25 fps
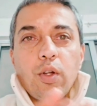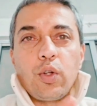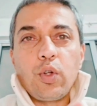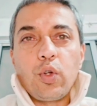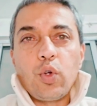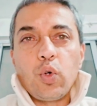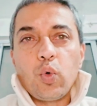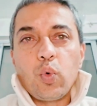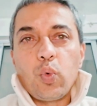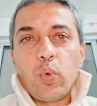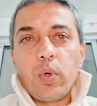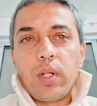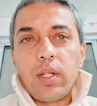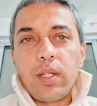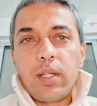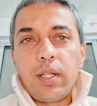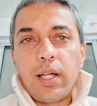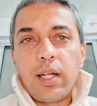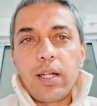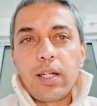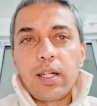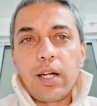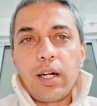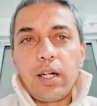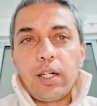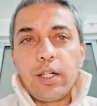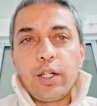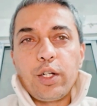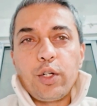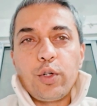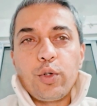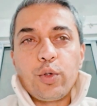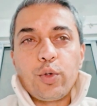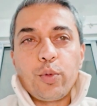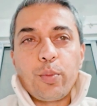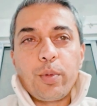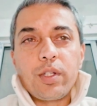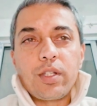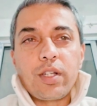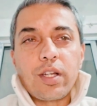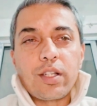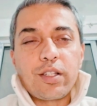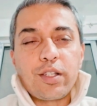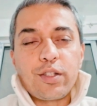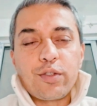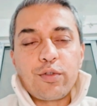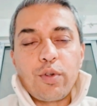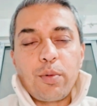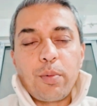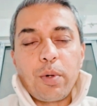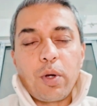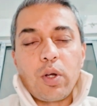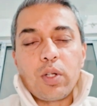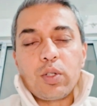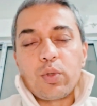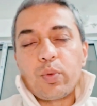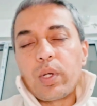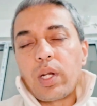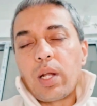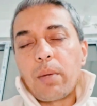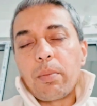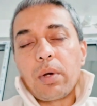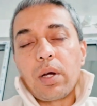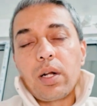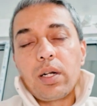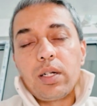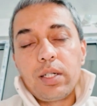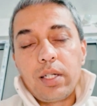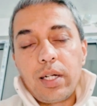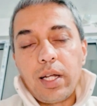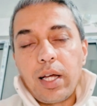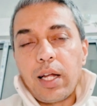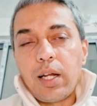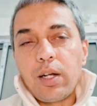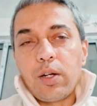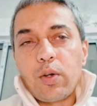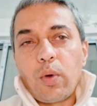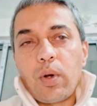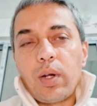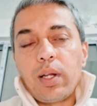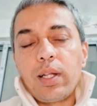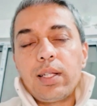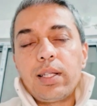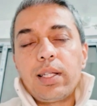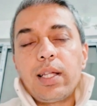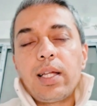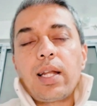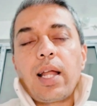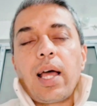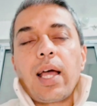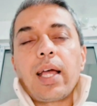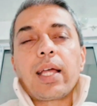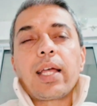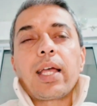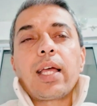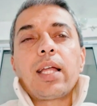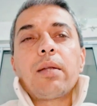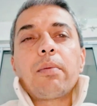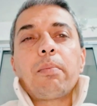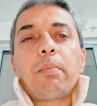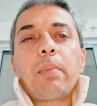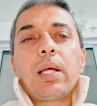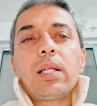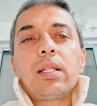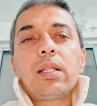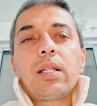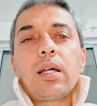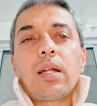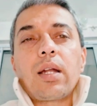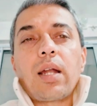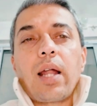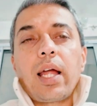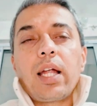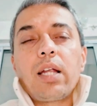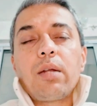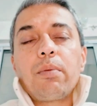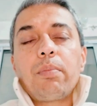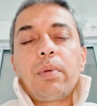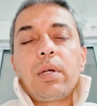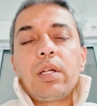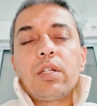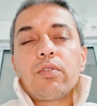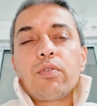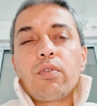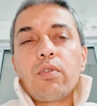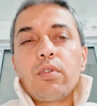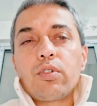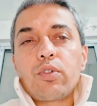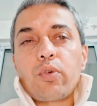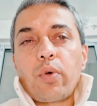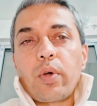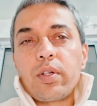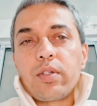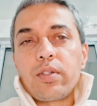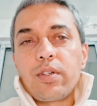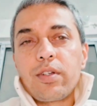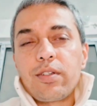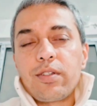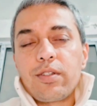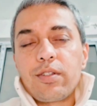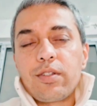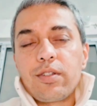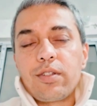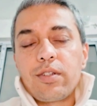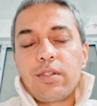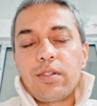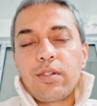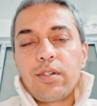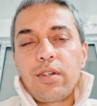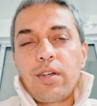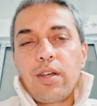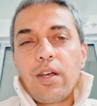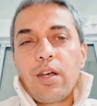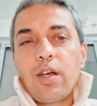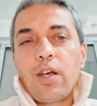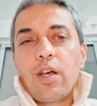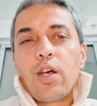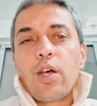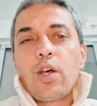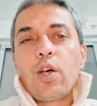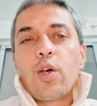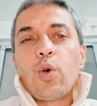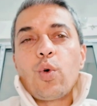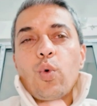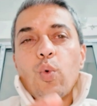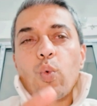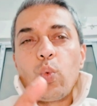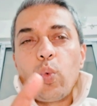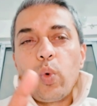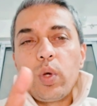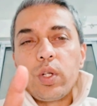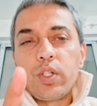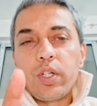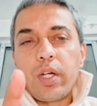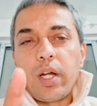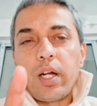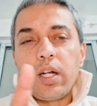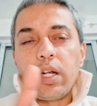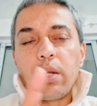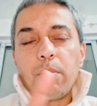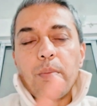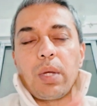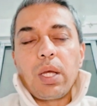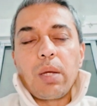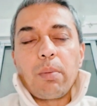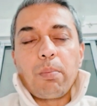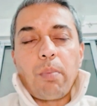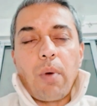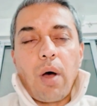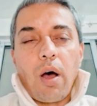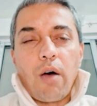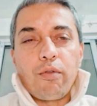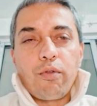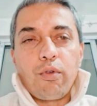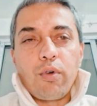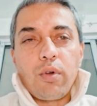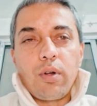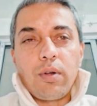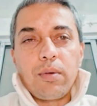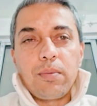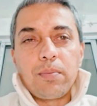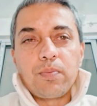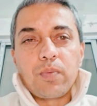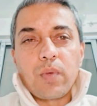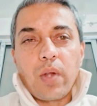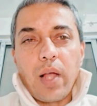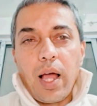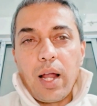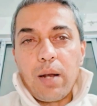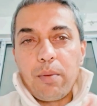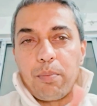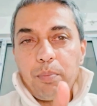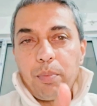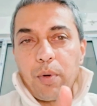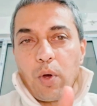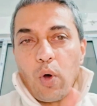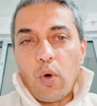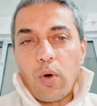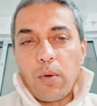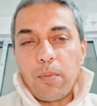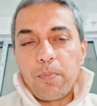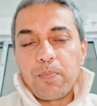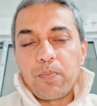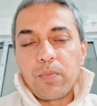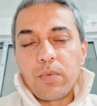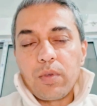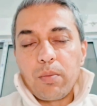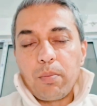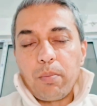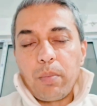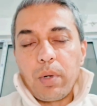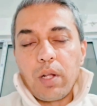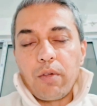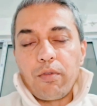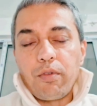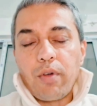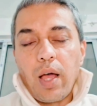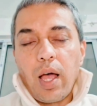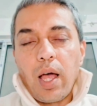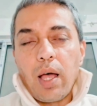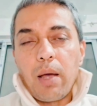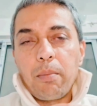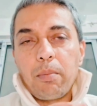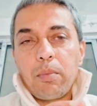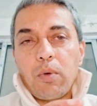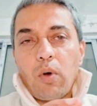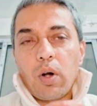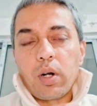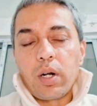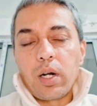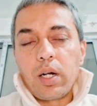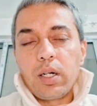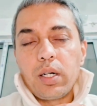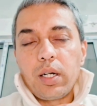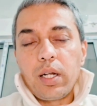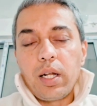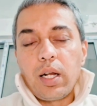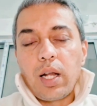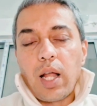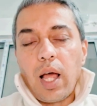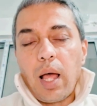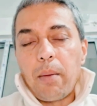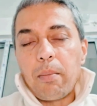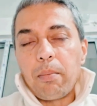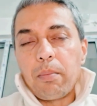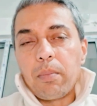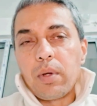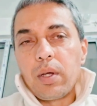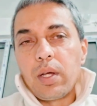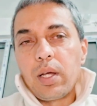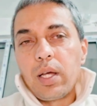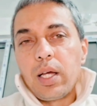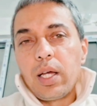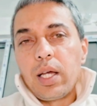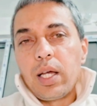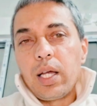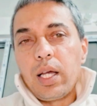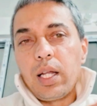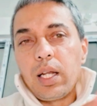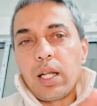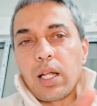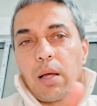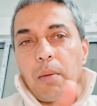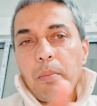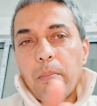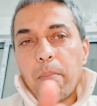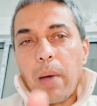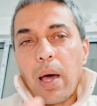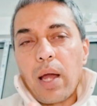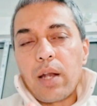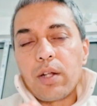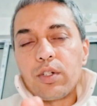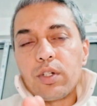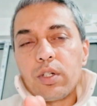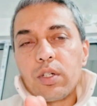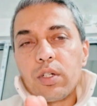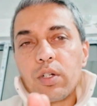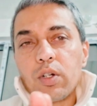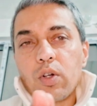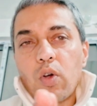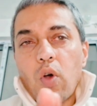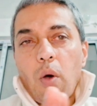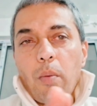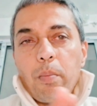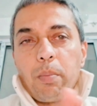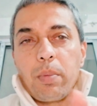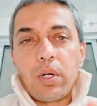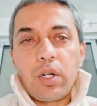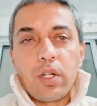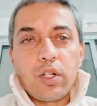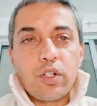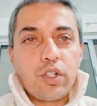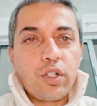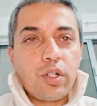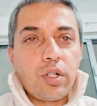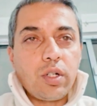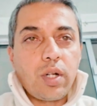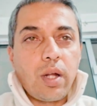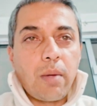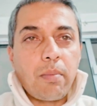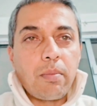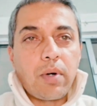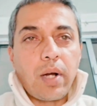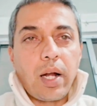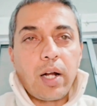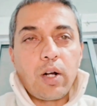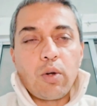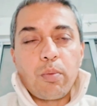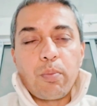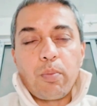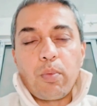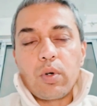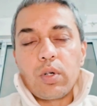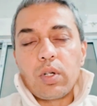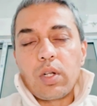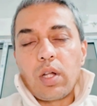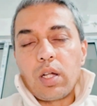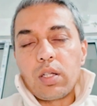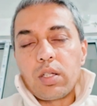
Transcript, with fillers: you will then continue to be successful because when i'm content only then i can make the right peaceful choices which end up being powerful and pure but if i am not content i'm in comparison competition i'm trying to put the